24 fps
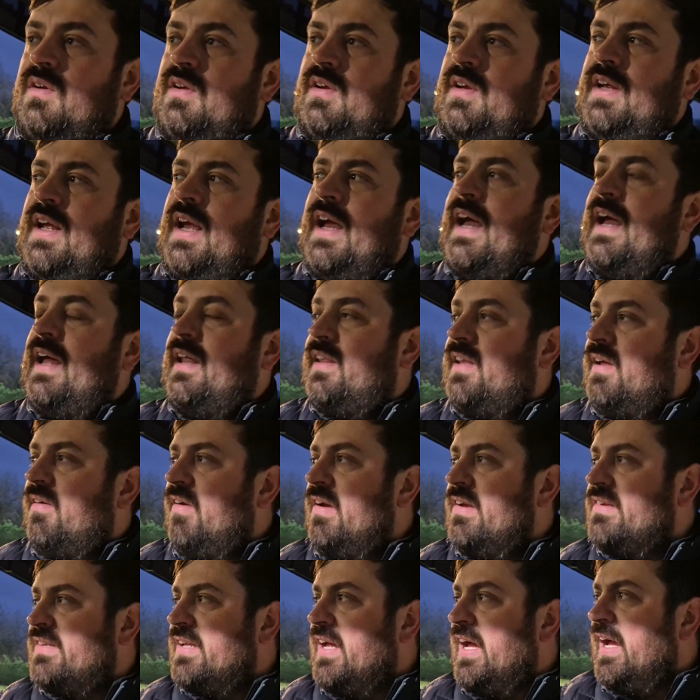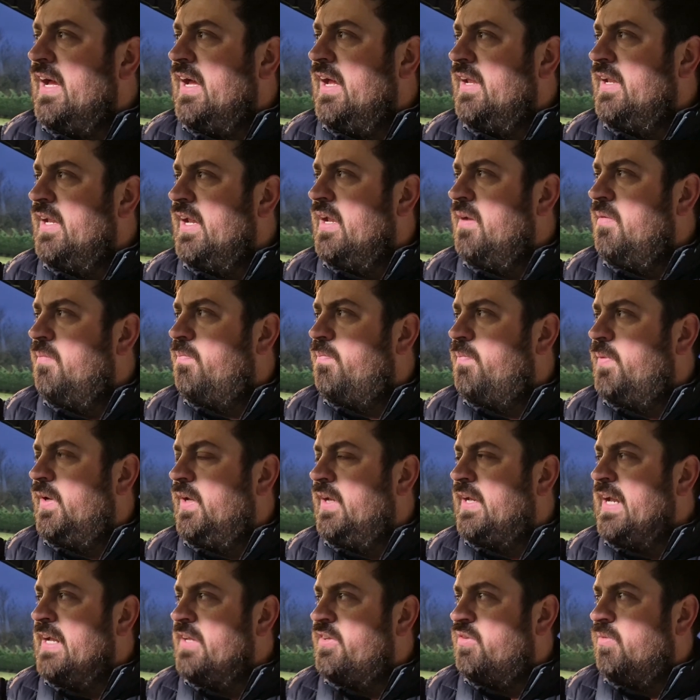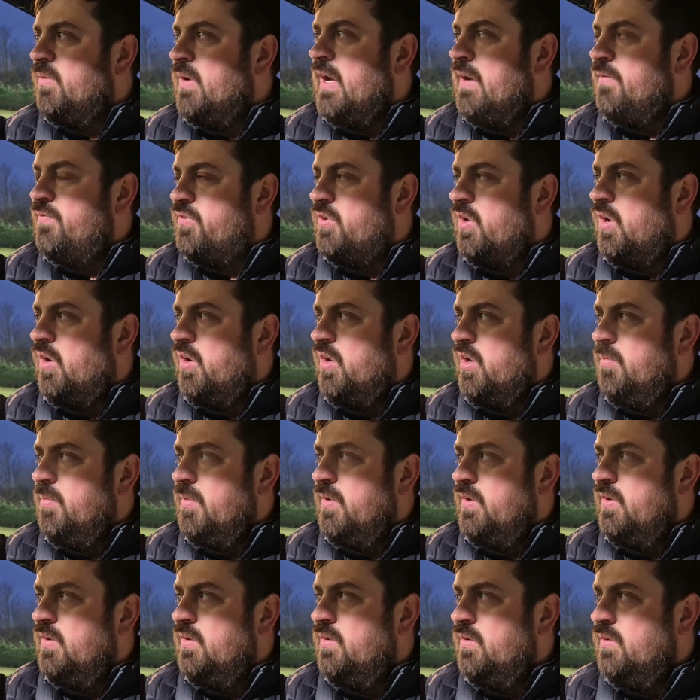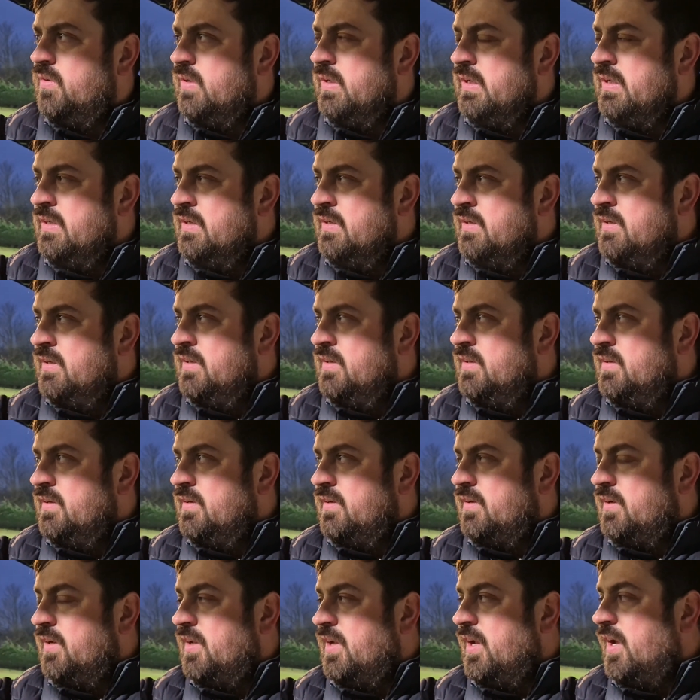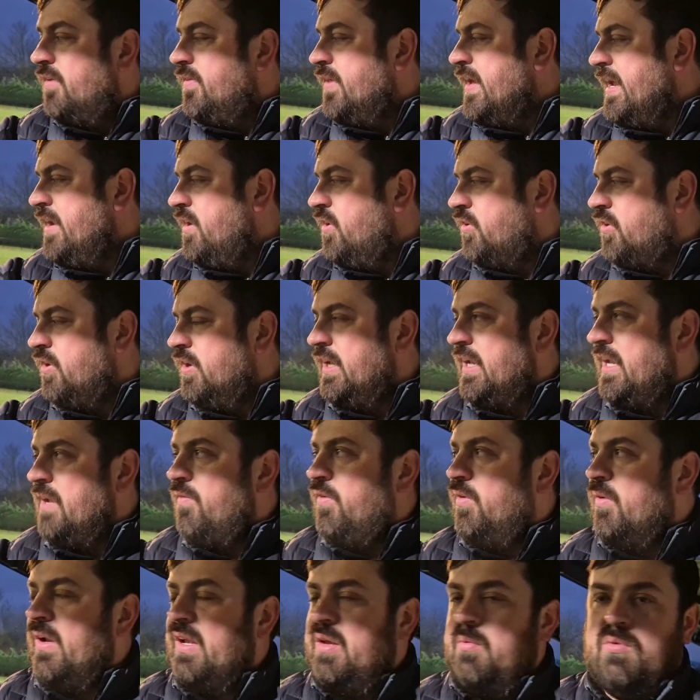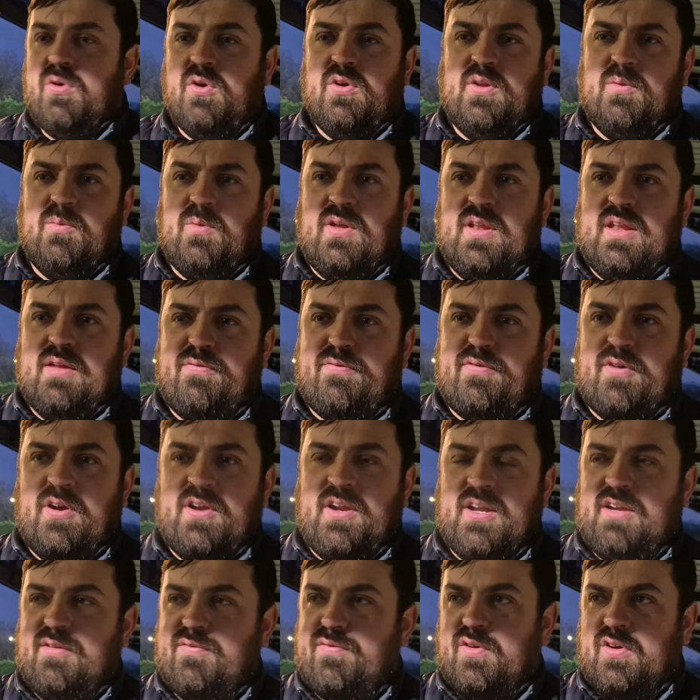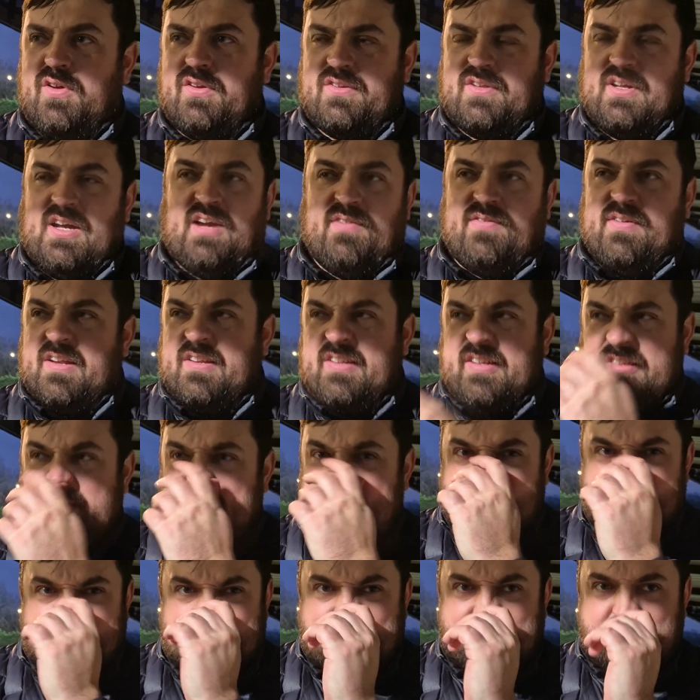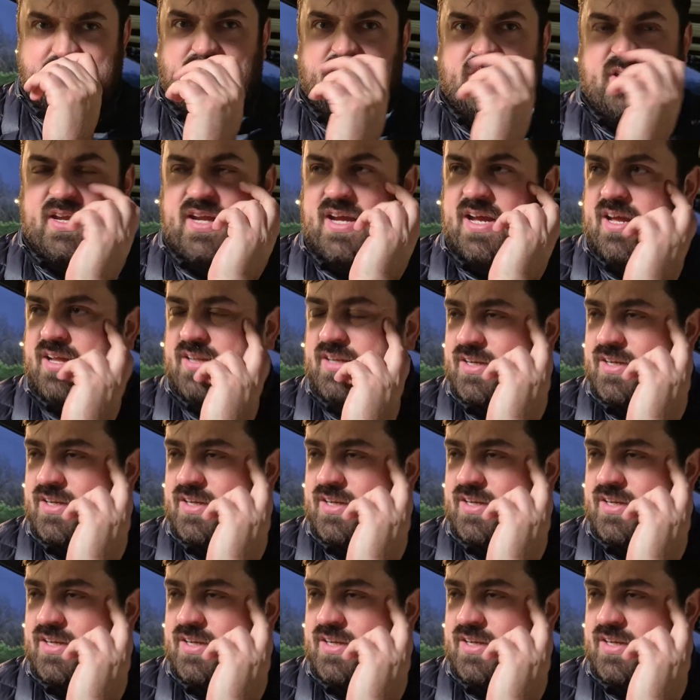Yeah, there is that, but you get to half time and they're not going to give you any more than what they're throwing at you first half. That's what they are.